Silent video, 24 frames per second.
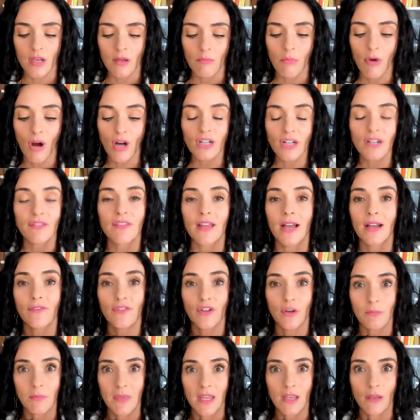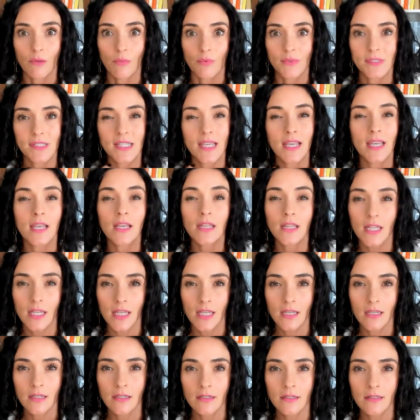Part of that for me was
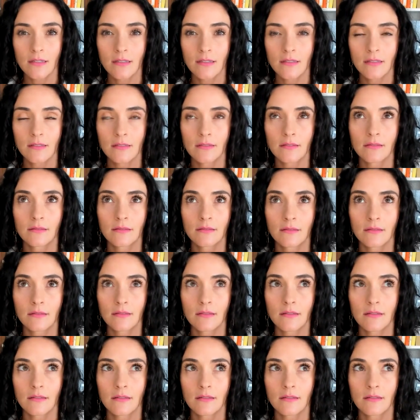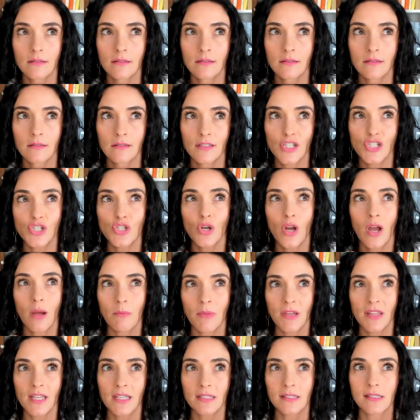healing the trauma
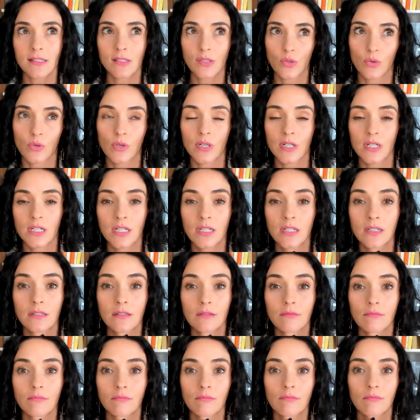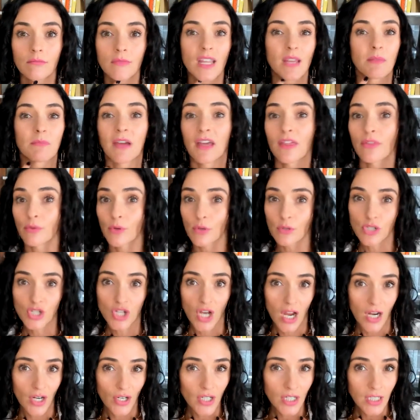that's stored in my throat
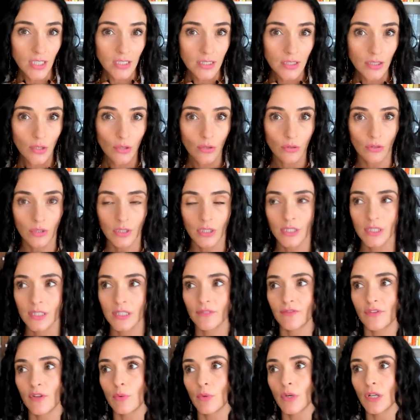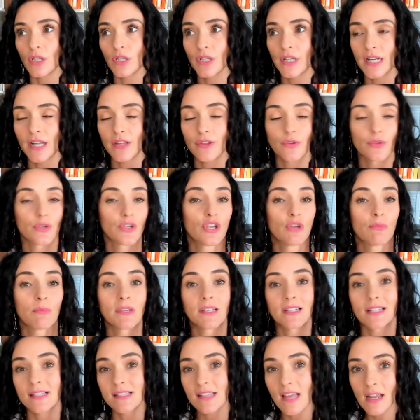chakra, or if you want to look at it through a human
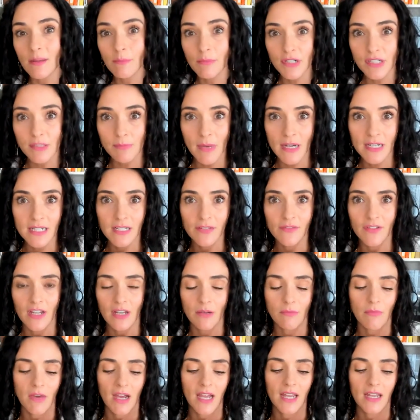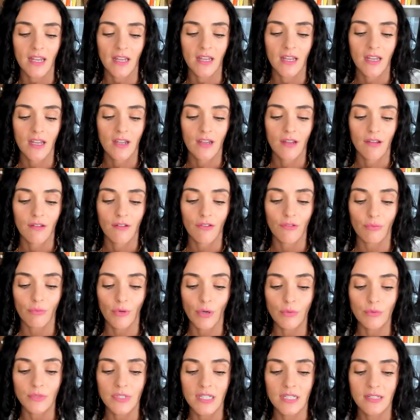design perspective, in my
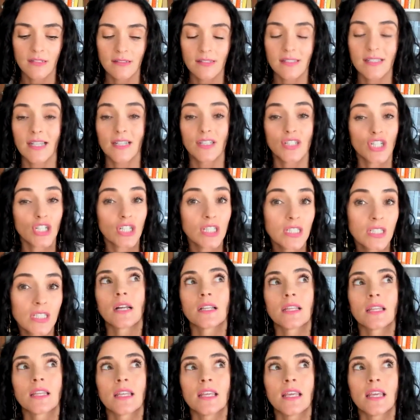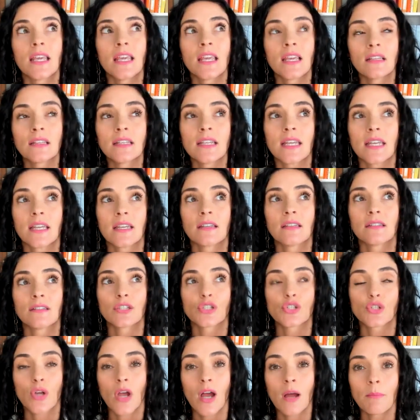throat center. Healing the
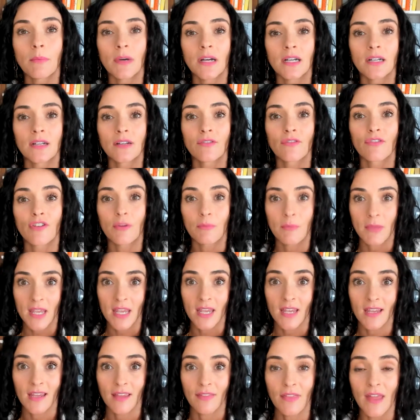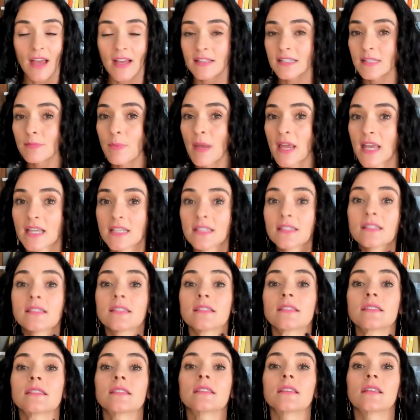trauma for me in that
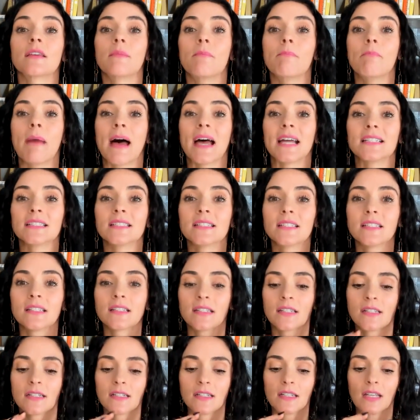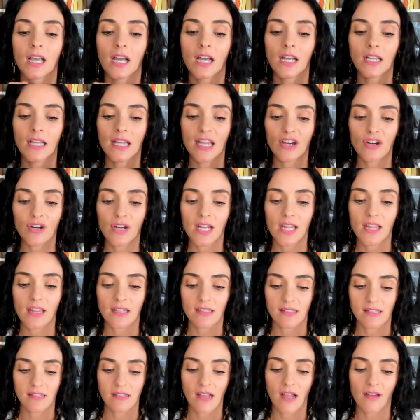space meant clearing the
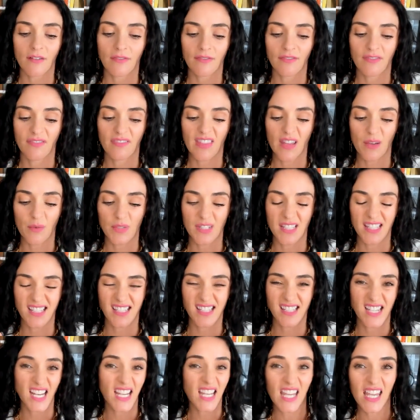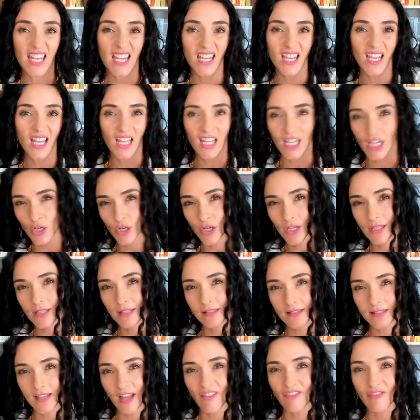stuff that was sticky, clearing the
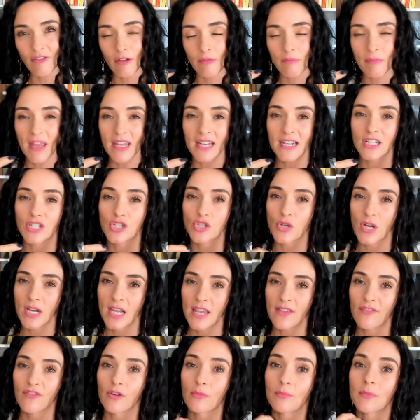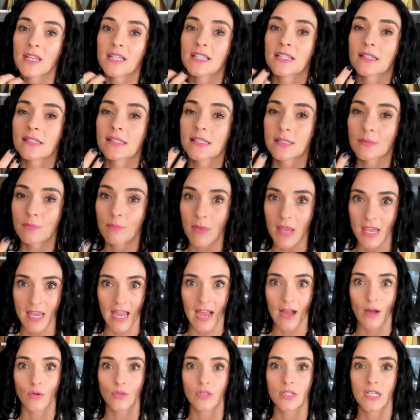stuff that made it tricky for me to speak
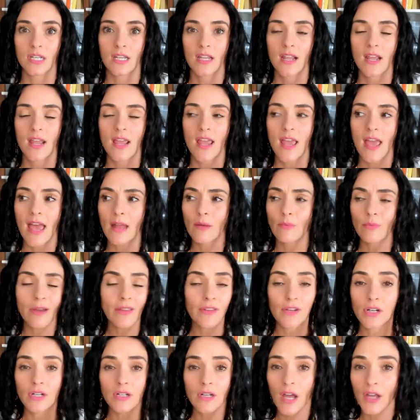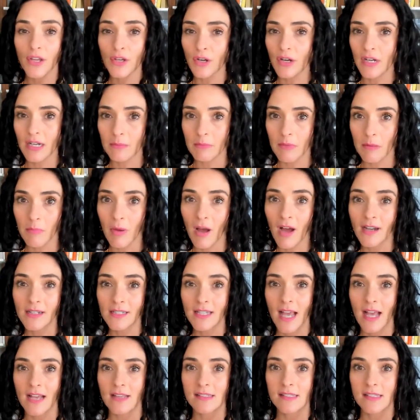out. And whether or not you're going to be
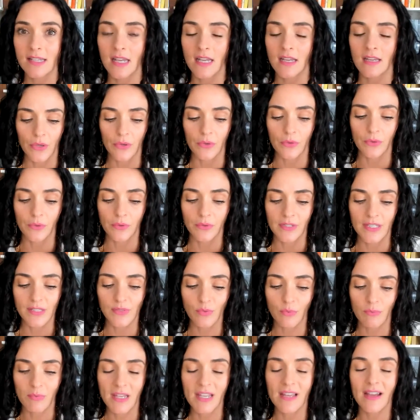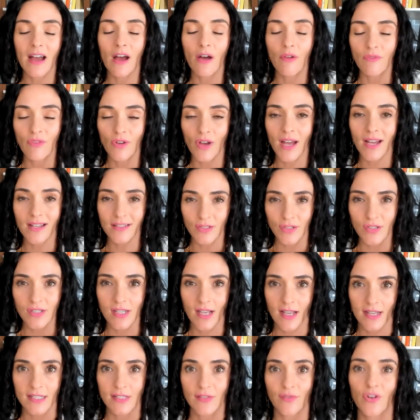podcasting, this would be a helpful
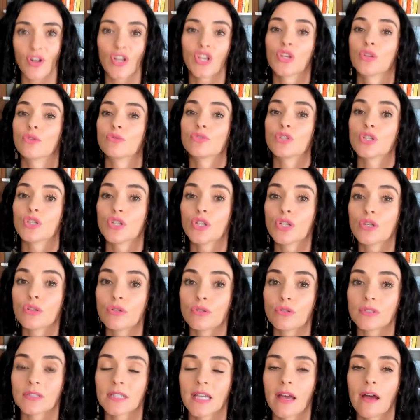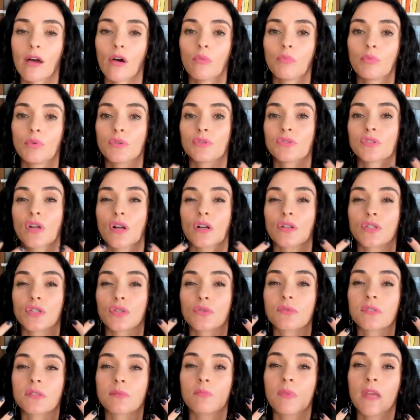exercise for you to do to help you start to
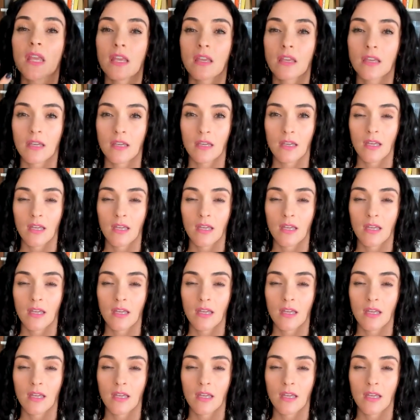speak